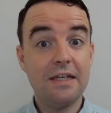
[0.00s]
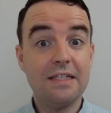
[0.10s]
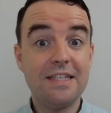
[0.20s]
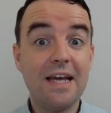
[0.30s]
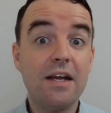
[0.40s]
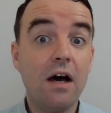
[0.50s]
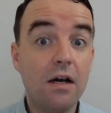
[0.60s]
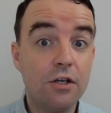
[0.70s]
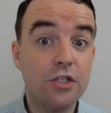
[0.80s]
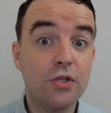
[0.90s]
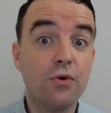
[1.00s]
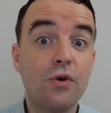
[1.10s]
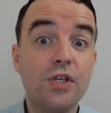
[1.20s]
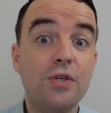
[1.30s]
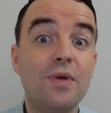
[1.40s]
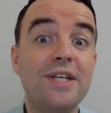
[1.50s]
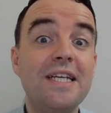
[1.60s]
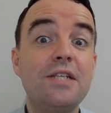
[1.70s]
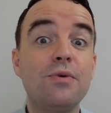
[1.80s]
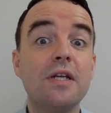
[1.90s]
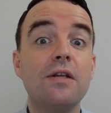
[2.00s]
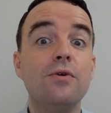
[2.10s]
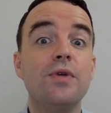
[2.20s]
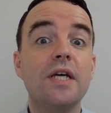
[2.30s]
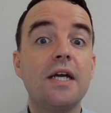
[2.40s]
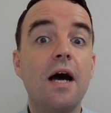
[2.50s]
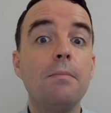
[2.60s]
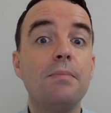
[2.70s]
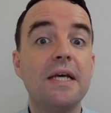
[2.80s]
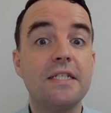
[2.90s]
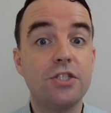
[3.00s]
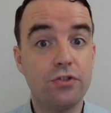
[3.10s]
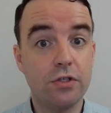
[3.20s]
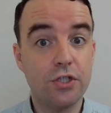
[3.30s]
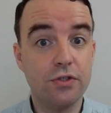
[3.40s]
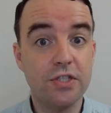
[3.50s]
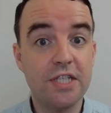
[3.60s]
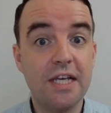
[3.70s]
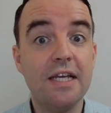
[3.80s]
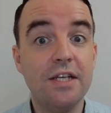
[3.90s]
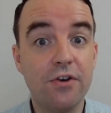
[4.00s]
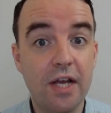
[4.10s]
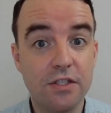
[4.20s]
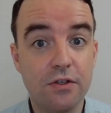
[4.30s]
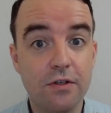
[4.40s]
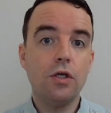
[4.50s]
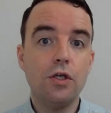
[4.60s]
To get a higher score, you will need to include complex structures in your answer.